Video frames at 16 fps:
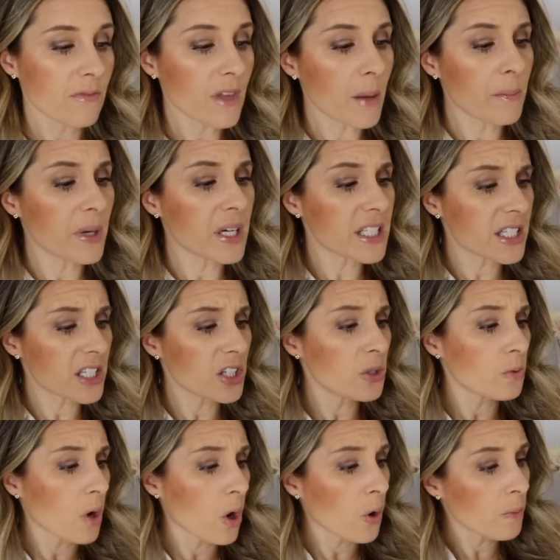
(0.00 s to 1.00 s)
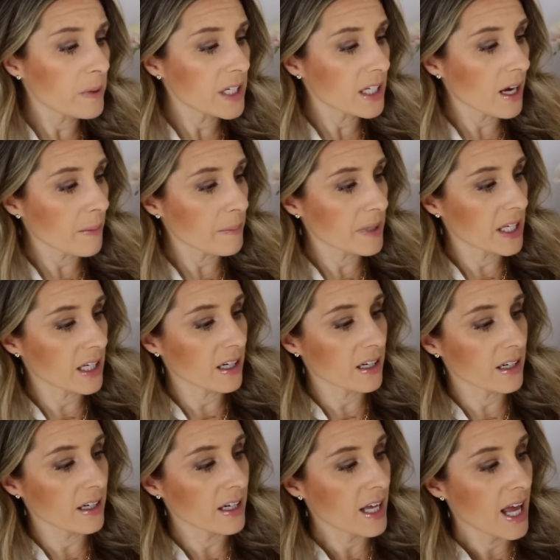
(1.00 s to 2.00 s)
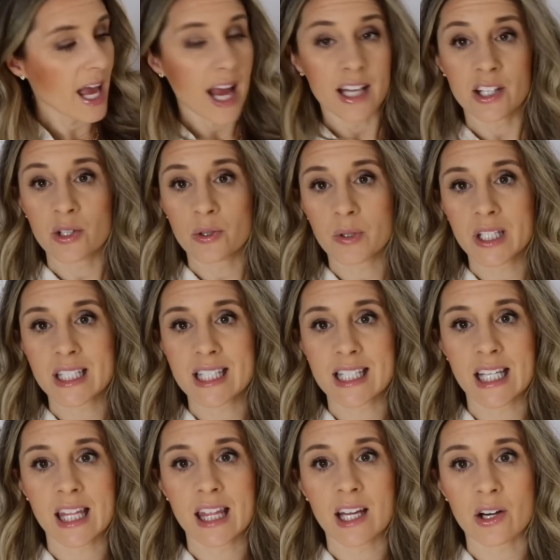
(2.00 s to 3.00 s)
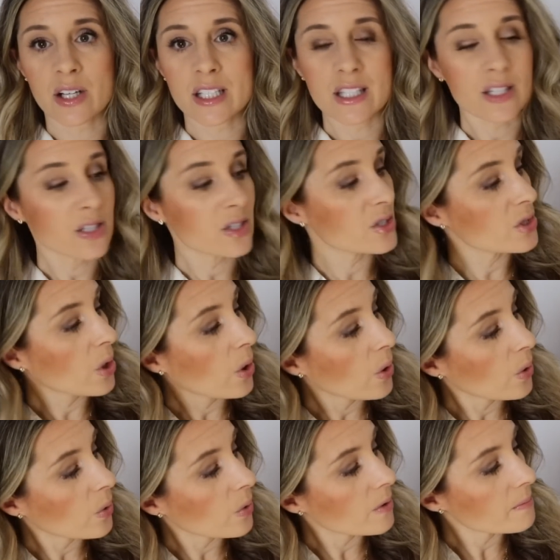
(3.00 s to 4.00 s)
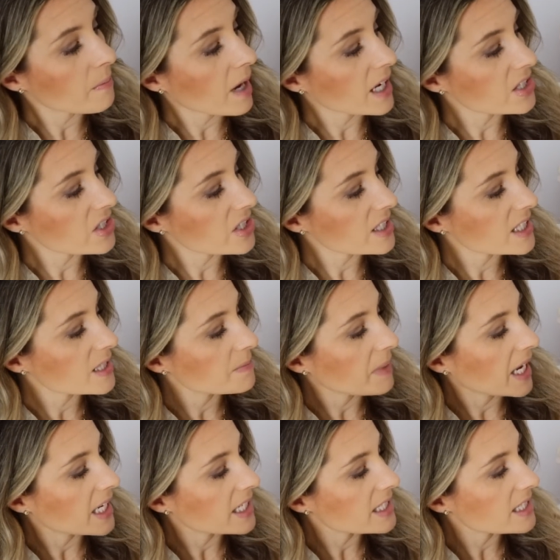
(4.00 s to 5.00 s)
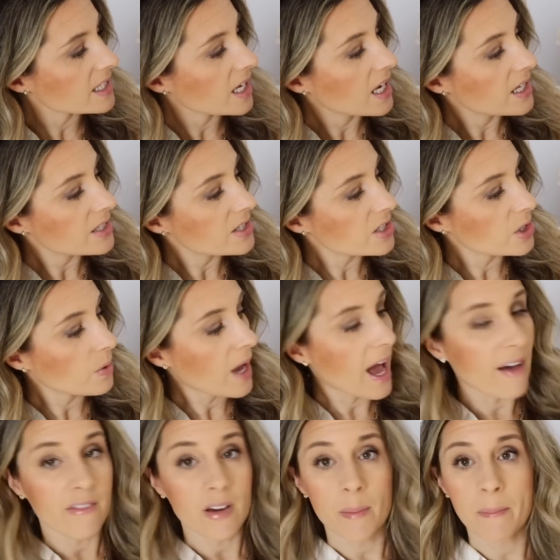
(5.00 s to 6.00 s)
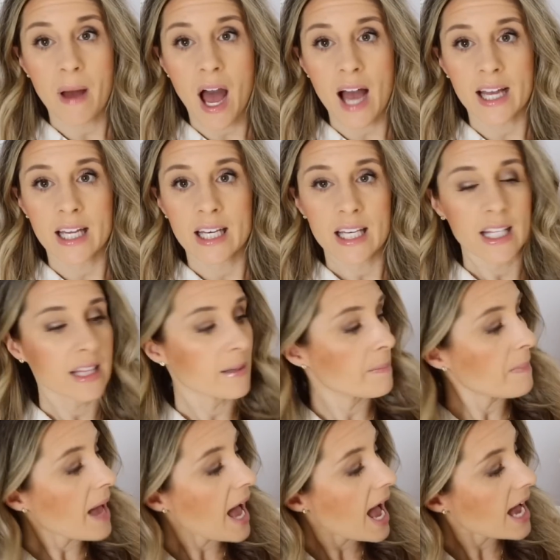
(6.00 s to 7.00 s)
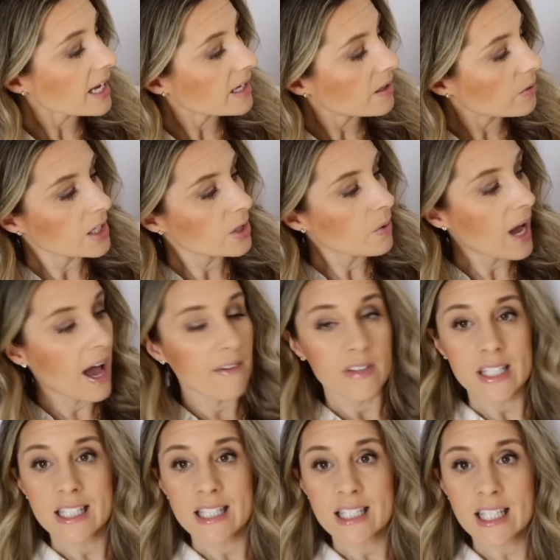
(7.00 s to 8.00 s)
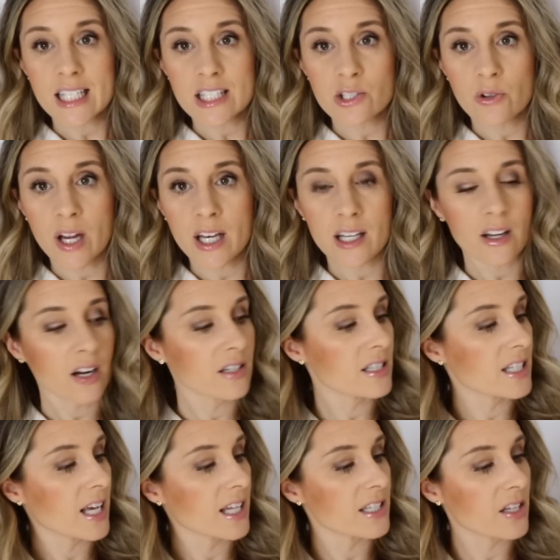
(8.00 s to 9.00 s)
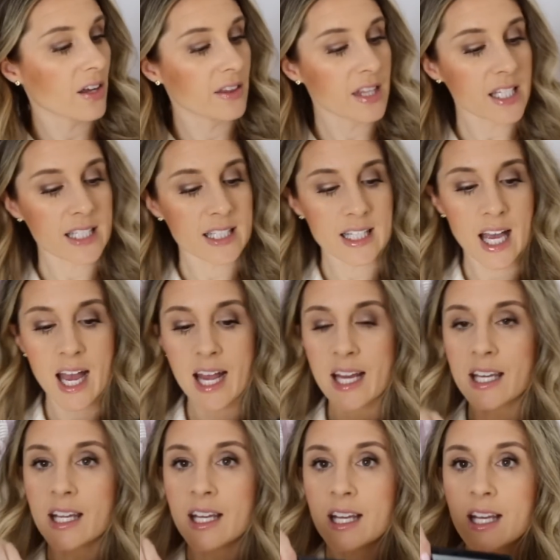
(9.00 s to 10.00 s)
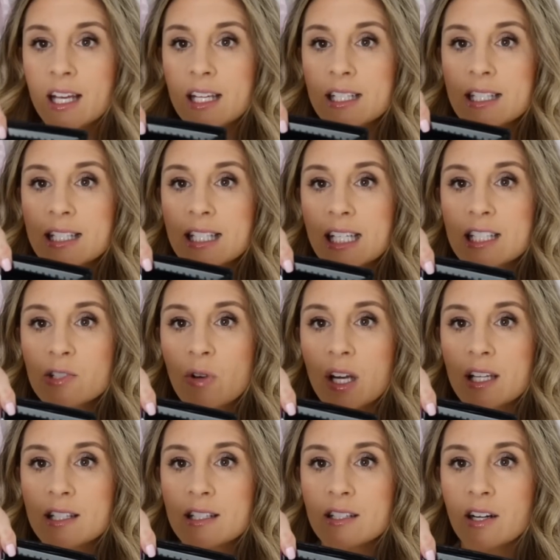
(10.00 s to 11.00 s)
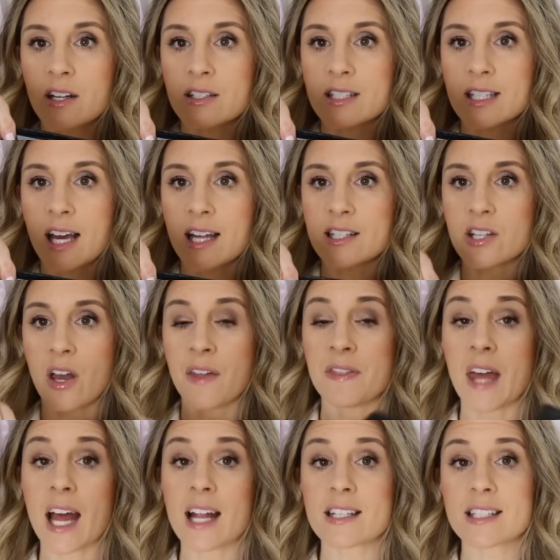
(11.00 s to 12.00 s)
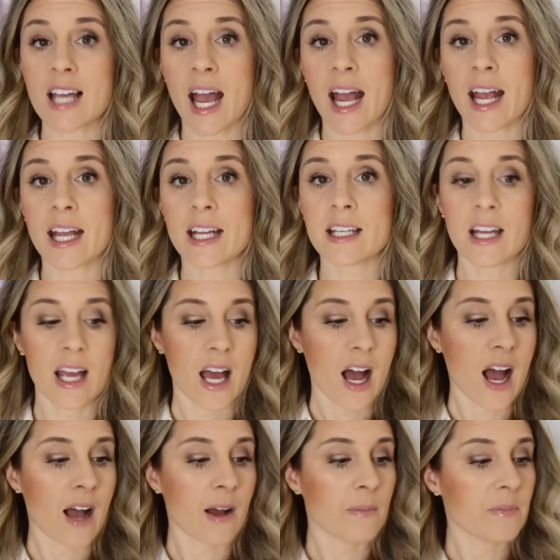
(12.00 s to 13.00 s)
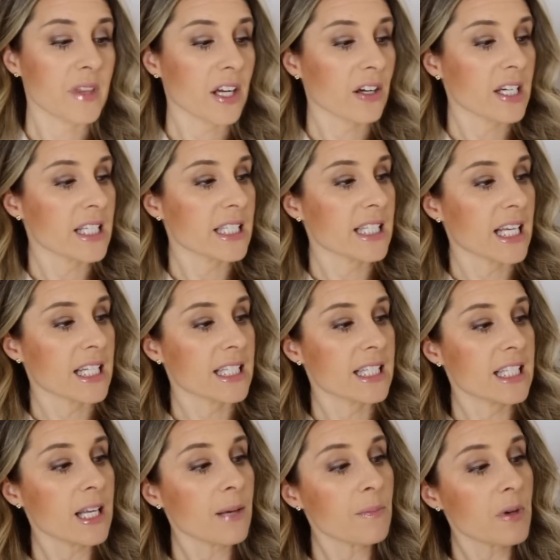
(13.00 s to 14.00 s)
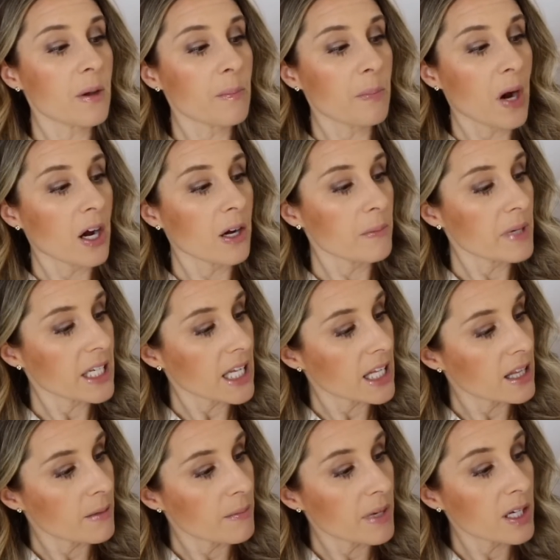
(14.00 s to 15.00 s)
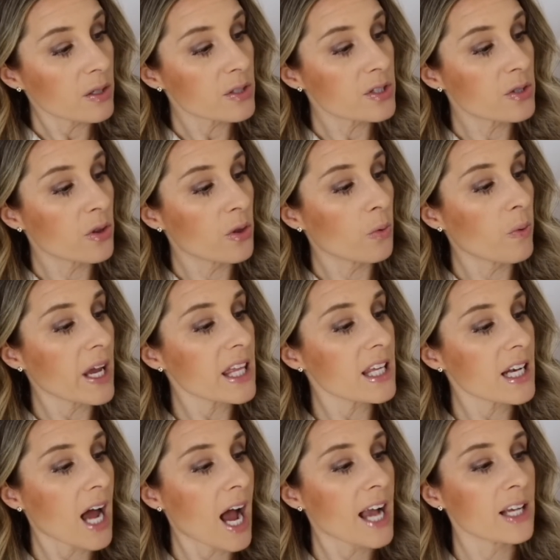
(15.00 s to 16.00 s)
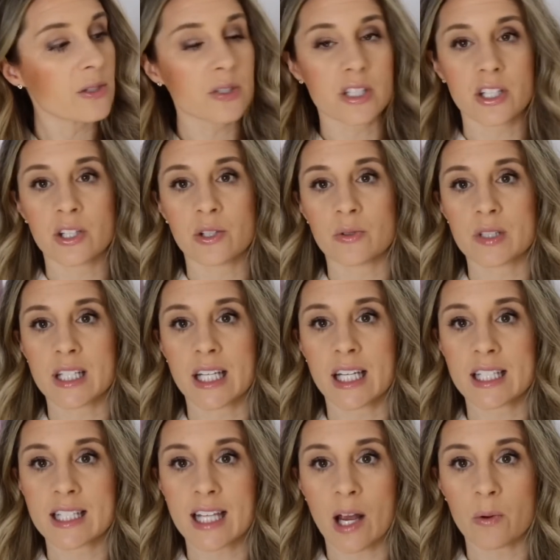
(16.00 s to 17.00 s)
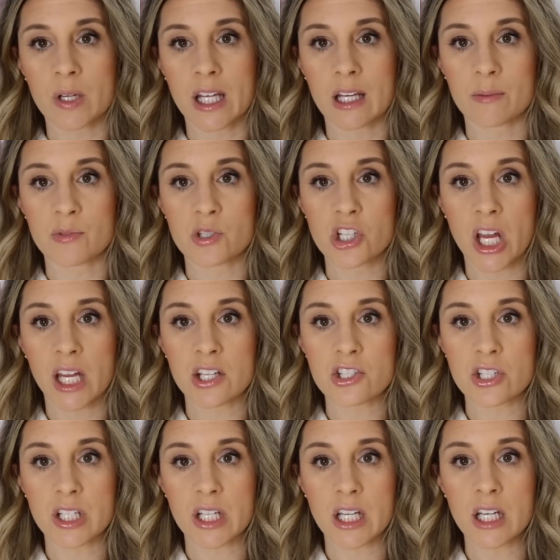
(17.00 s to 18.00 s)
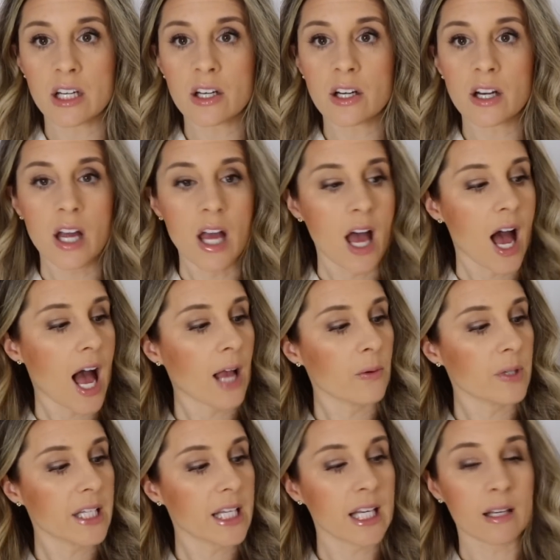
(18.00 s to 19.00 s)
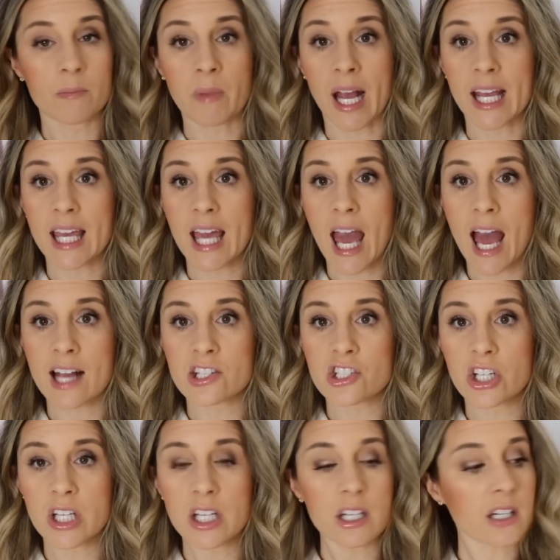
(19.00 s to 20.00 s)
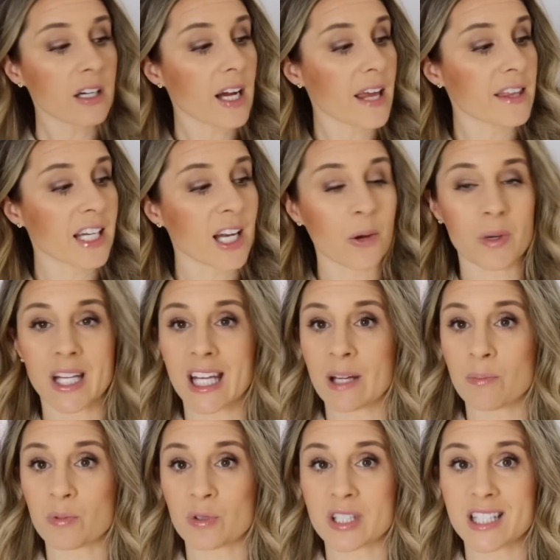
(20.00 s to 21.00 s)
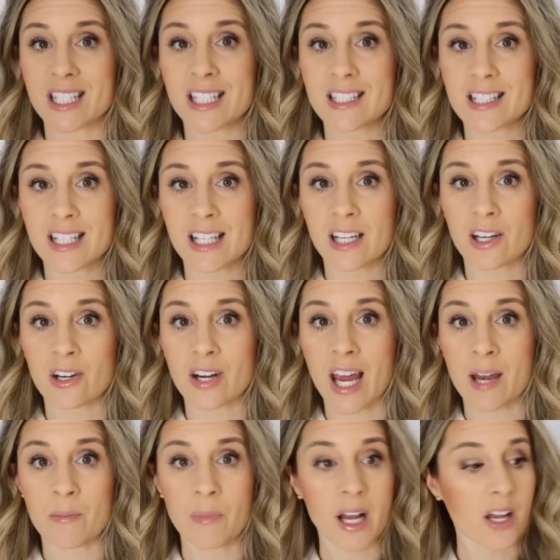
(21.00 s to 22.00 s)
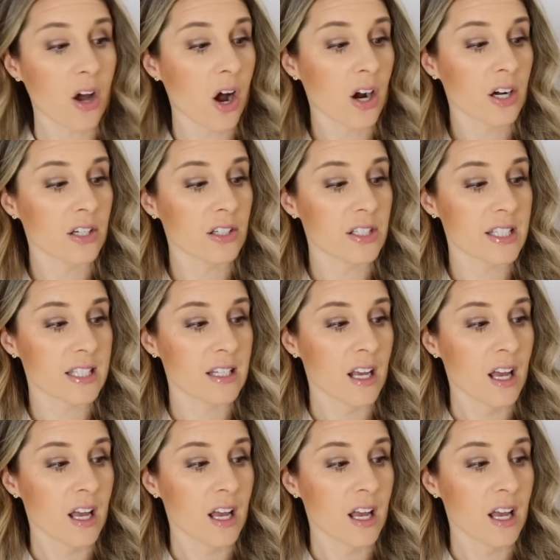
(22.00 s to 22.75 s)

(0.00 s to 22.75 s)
But you open it up here and you can see there is so much space. So you have a pocket in the back, you have six credit card slots on this side, six credit card slots on that side. Um, there is a zip compartment in the middle. So the way that I used to use it is I would keep change in here, I would keep my cash here, and then I would keep receipts here and my cards